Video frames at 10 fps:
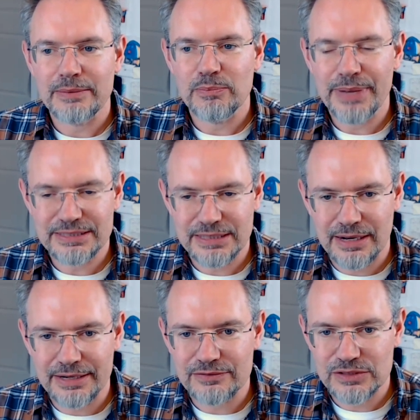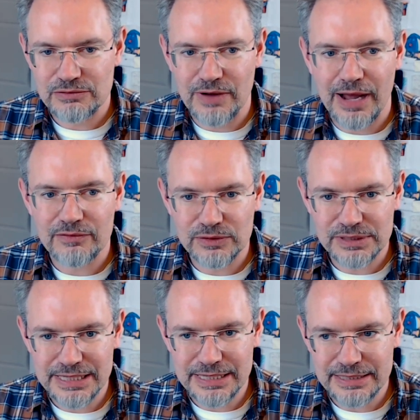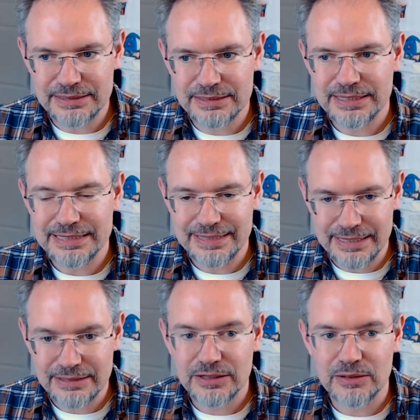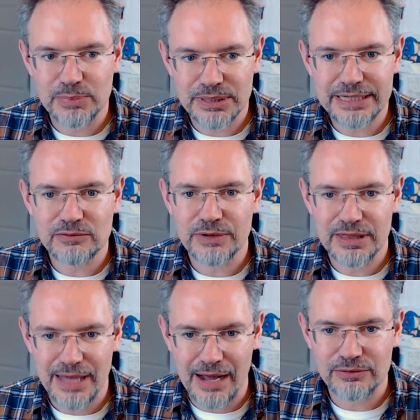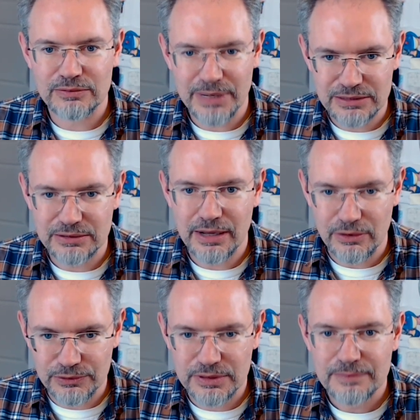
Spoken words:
basic kind of survival needs is incomplete without mental health.